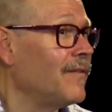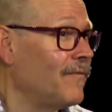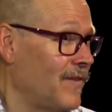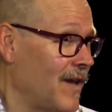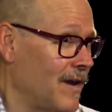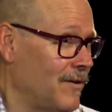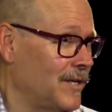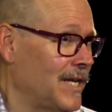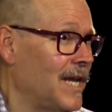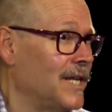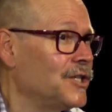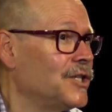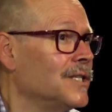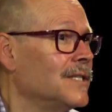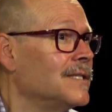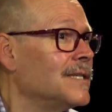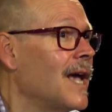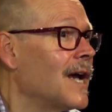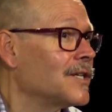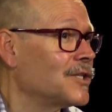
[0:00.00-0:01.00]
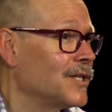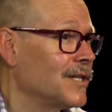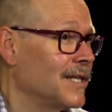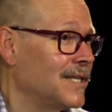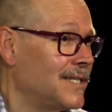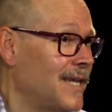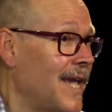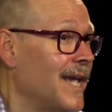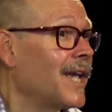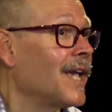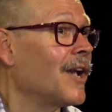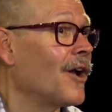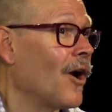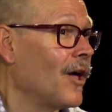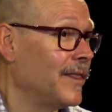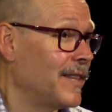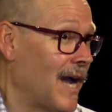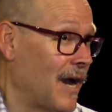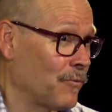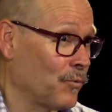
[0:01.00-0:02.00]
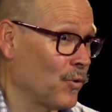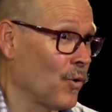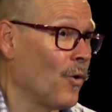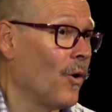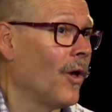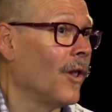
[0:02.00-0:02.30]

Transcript: foundations actually taking on that role.